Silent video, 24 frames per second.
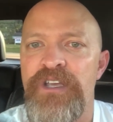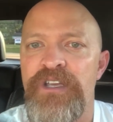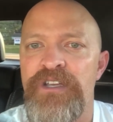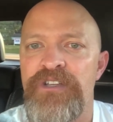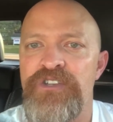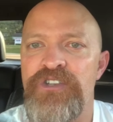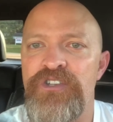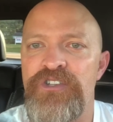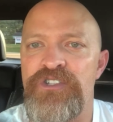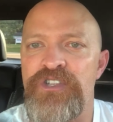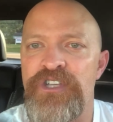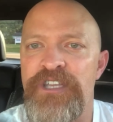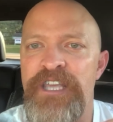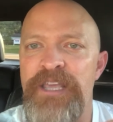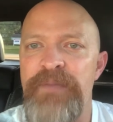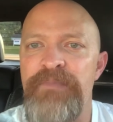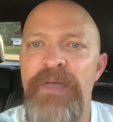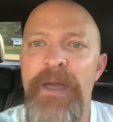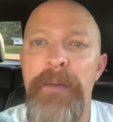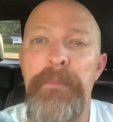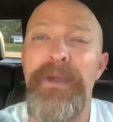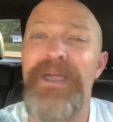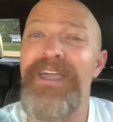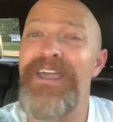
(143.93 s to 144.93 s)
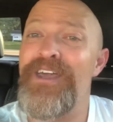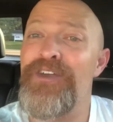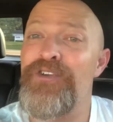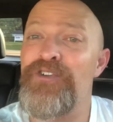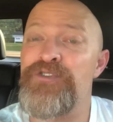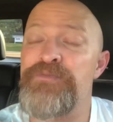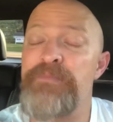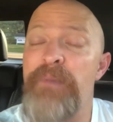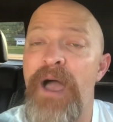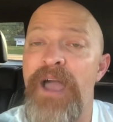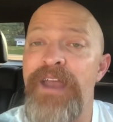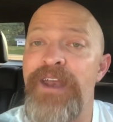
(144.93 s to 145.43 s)
to keep that
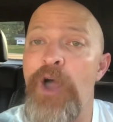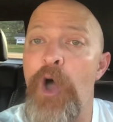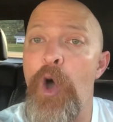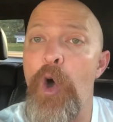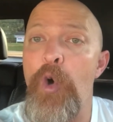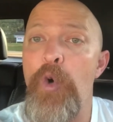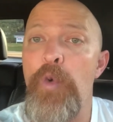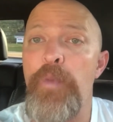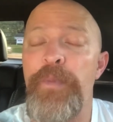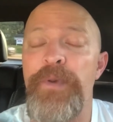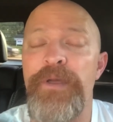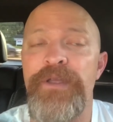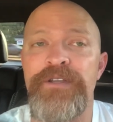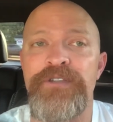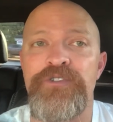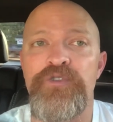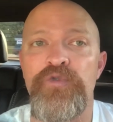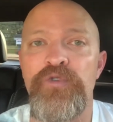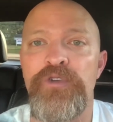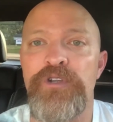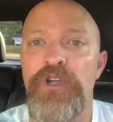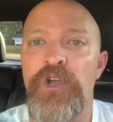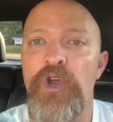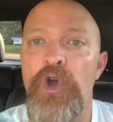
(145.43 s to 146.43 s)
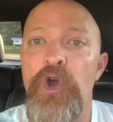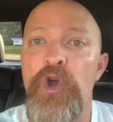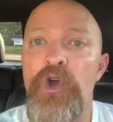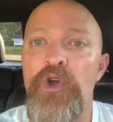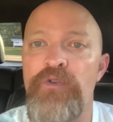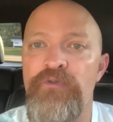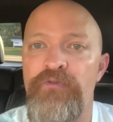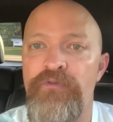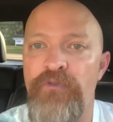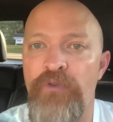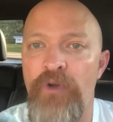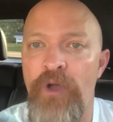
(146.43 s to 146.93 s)
beginner's mind open, to
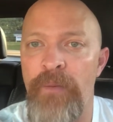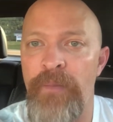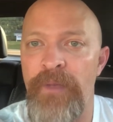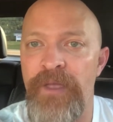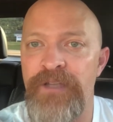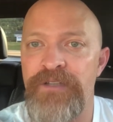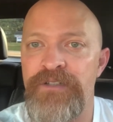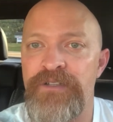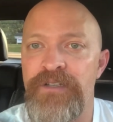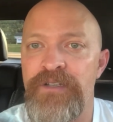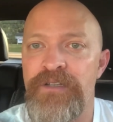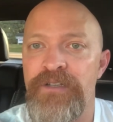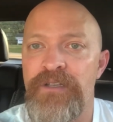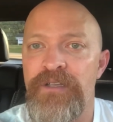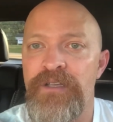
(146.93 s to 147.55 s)
learn from it,